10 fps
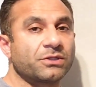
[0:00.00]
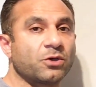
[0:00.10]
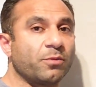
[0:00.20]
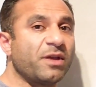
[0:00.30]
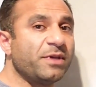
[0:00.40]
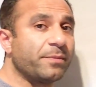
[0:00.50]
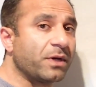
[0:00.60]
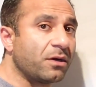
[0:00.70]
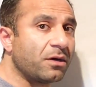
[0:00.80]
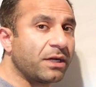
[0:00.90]
So maybe a
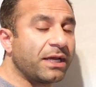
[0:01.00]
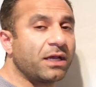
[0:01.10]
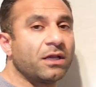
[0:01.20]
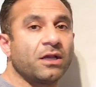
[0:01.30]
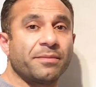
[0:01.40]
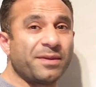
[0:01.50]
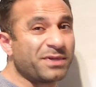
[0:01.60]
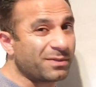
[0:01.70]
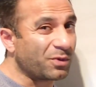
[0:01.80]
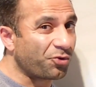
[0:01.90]
banana,
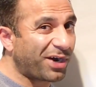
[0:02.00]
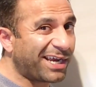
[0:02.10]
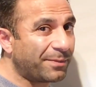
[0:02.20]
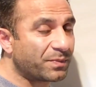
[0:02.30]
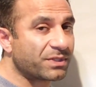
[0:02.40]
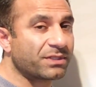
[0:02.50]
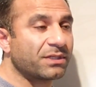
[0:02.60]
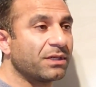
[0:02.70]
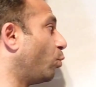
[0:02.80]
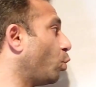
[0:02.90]
maybe some
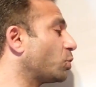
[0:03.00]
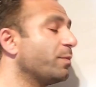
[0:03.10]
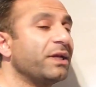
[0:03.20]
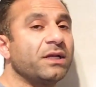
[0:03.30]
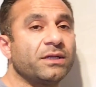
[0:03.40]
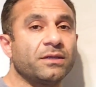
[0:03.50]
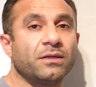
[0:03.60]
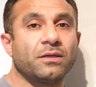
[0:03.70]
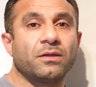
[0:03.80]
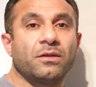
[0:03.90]
grapes,
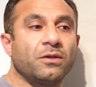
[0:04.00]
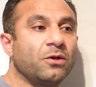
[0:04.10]
watermelon,